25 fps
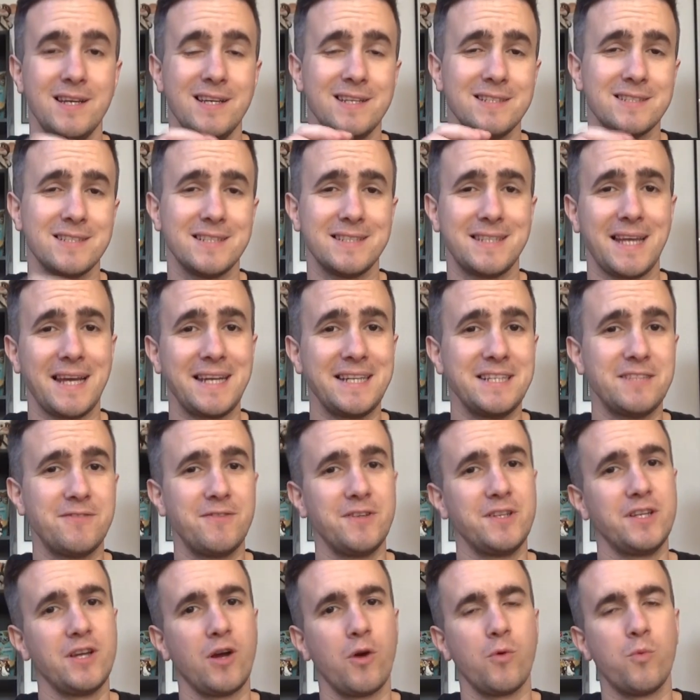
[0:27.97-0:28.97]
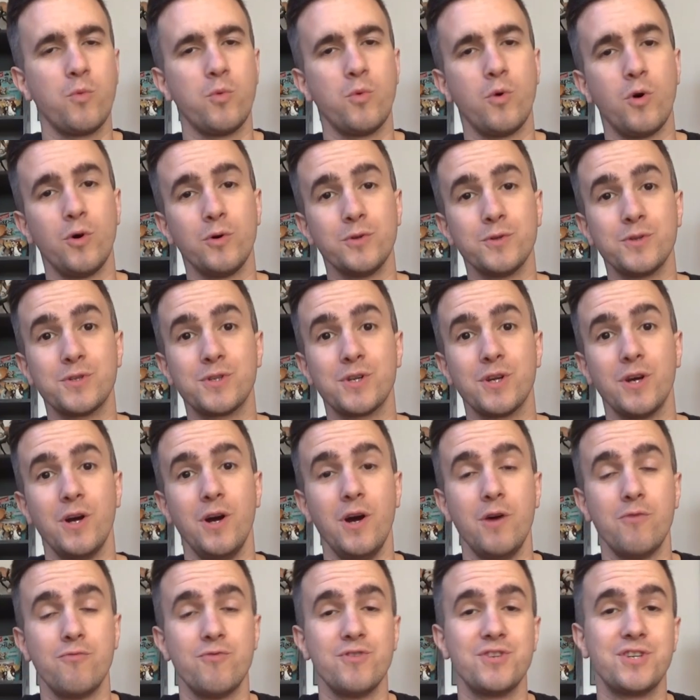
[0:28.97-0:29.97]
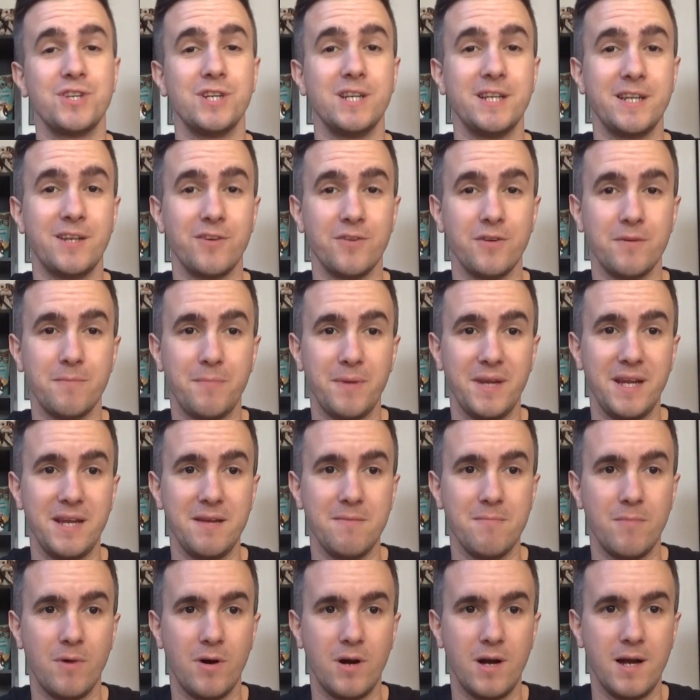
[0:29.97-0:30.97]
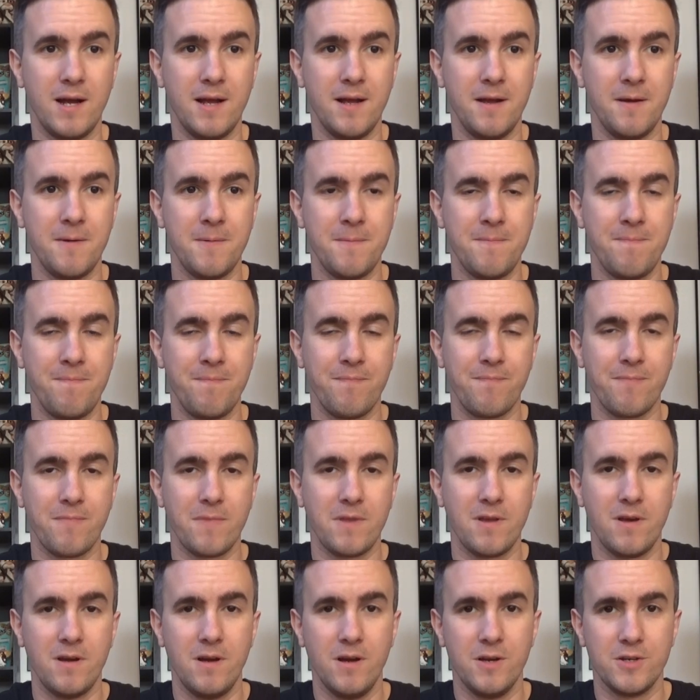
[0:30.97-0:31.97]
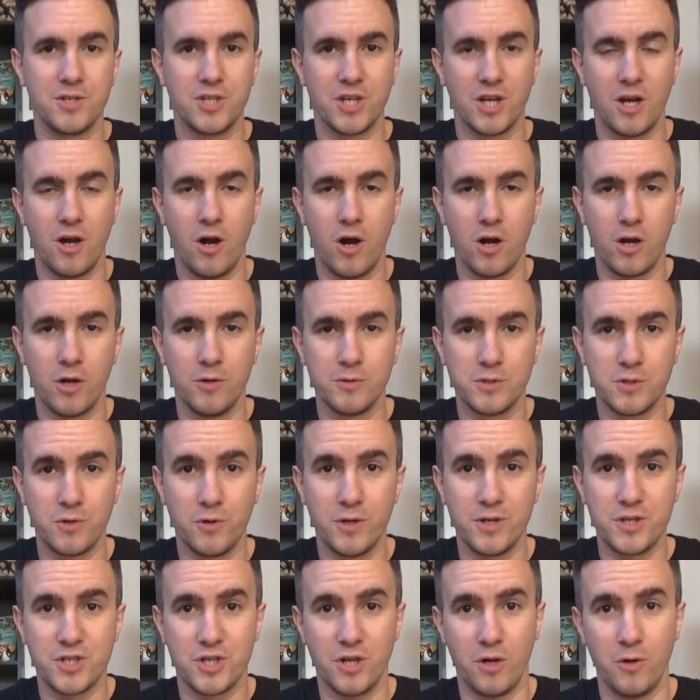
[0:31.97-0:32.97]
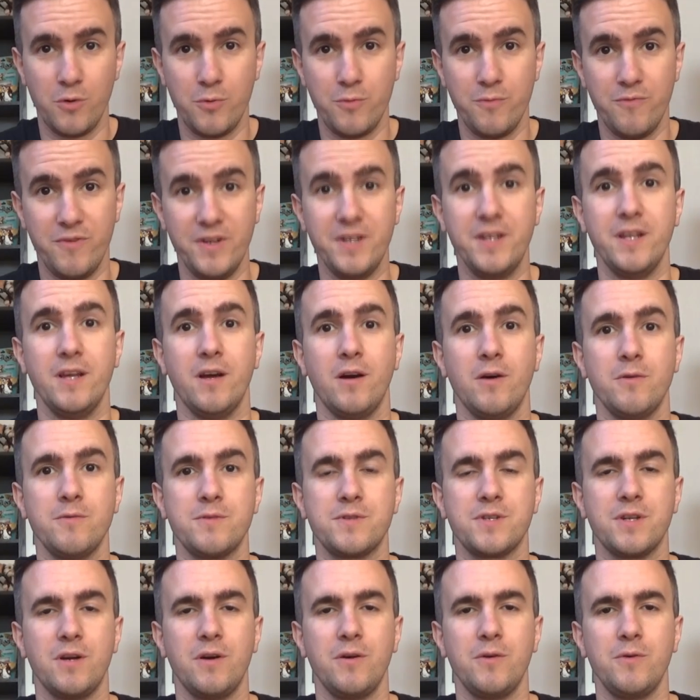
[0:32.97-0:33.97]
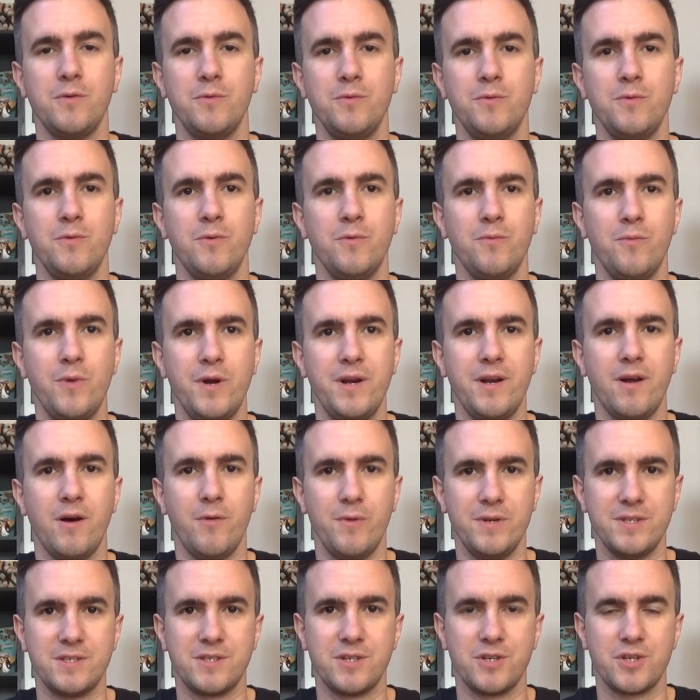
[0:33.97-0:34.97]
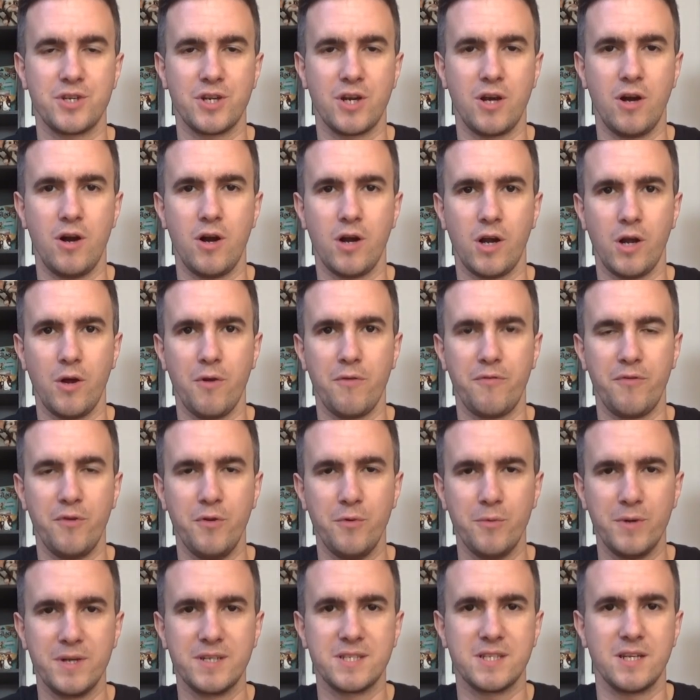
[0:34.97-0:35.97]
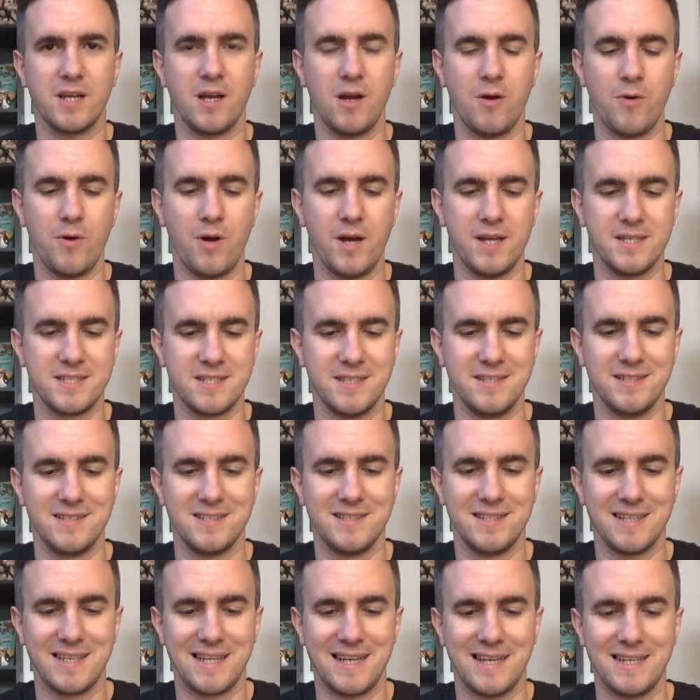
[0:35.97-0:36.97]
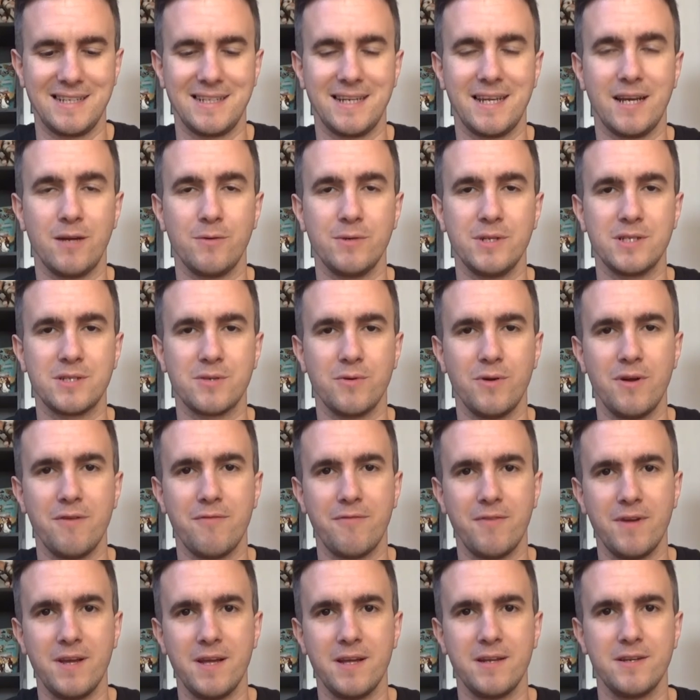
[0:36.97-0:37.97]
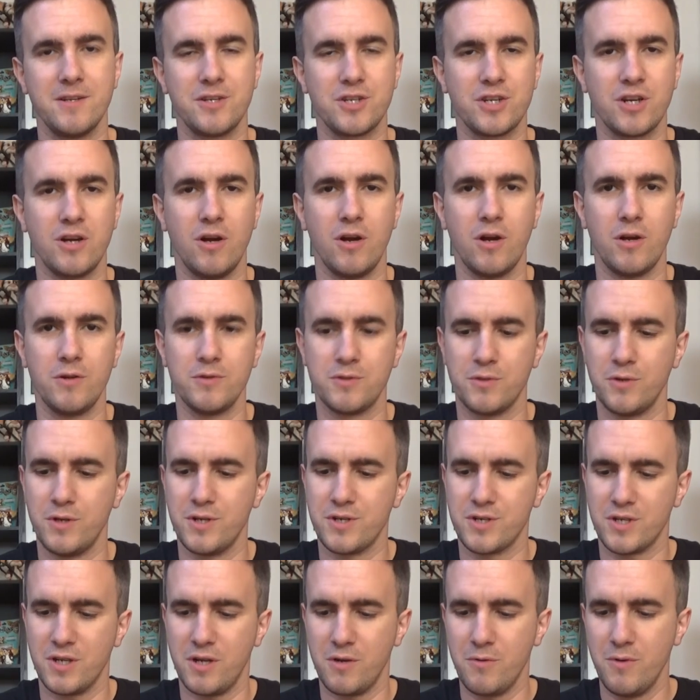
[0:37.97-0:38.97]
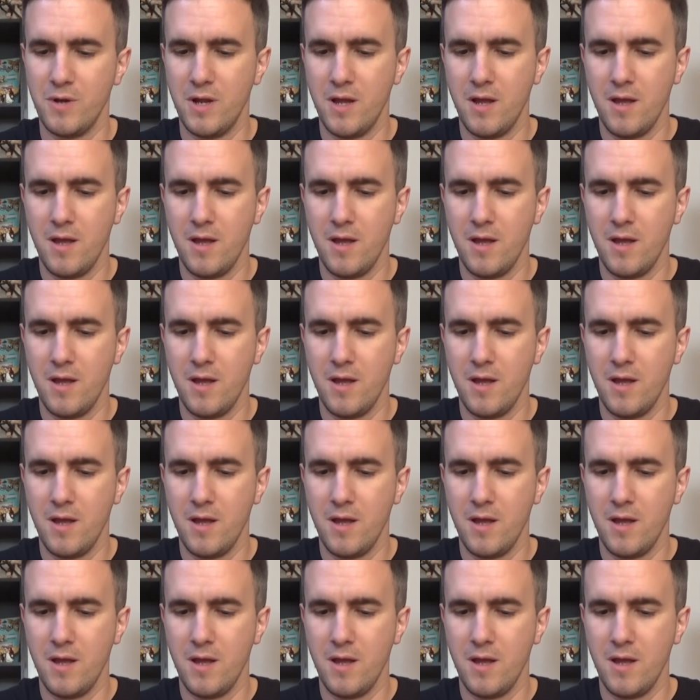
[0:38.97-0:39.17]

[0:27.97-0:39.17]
Today's video was originally going to be my Chicago Toy Show video. So when I went to Chicago a few weeks ago, I attended the Kane County Toy Fair, the Chicago Toy Show.